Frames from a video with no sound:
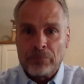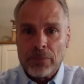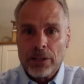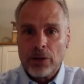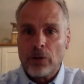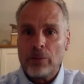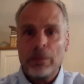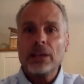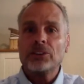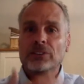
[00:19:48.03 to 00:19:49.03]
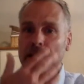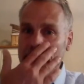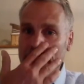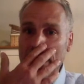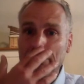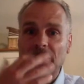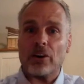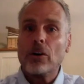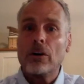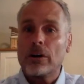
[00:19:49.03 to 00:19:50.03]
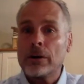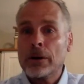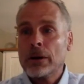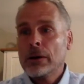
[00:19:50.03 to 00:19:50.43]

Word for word: You know, the biggest thing that happened to her